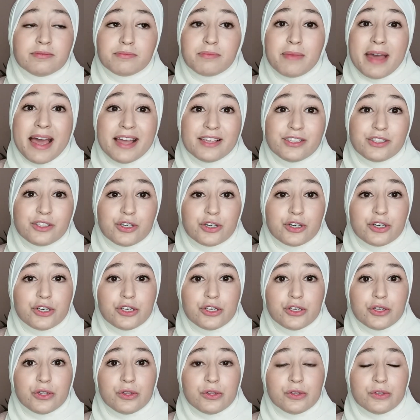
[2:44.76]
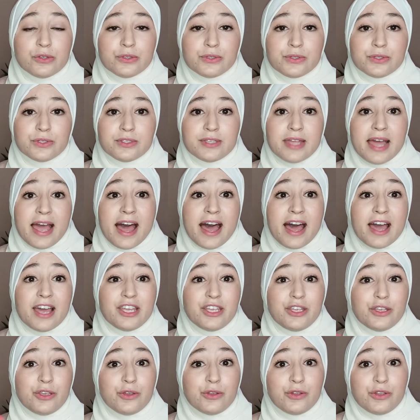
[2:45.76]
materials that
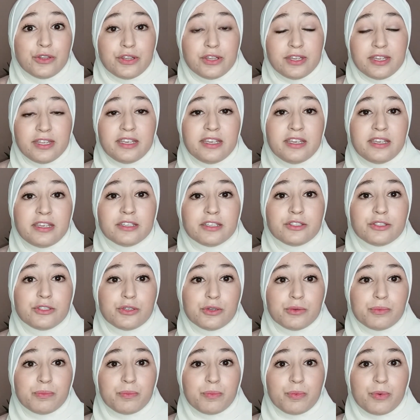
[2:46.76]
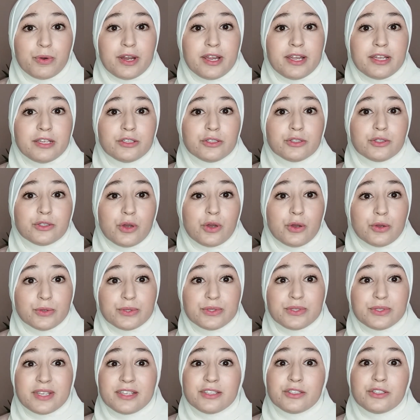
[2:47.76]
you need to print or
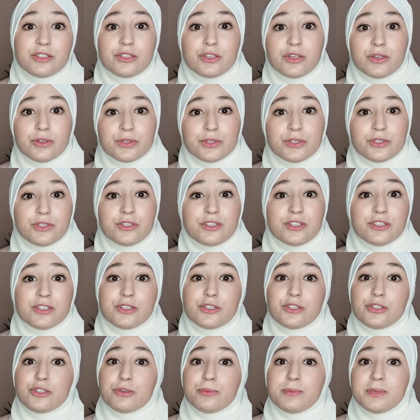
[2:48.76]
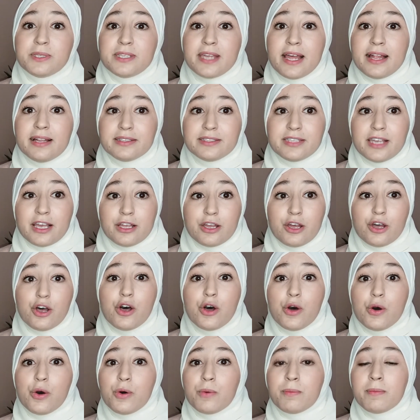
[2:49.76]
send to your students to be dealt at
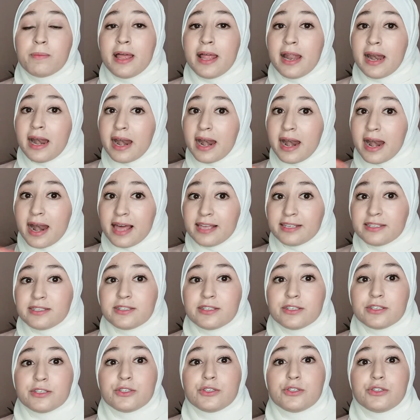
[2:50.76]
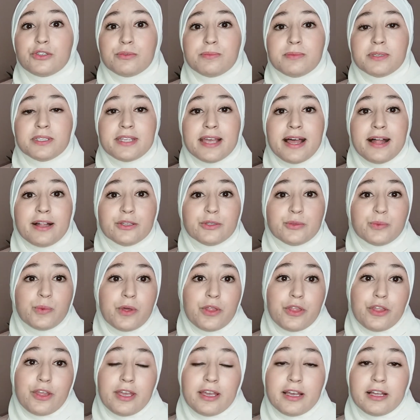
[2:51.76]
home, lessons to be dealt
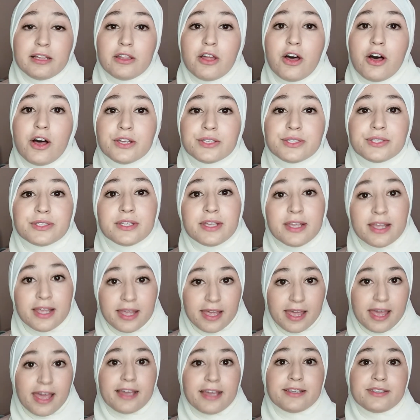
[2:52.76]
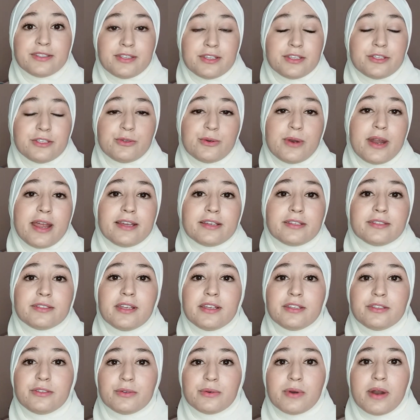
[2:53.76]
with in class, etc.,
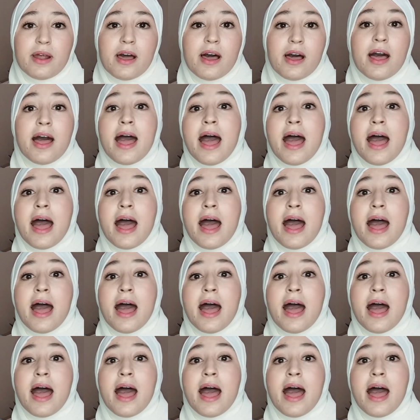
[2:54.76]
etc.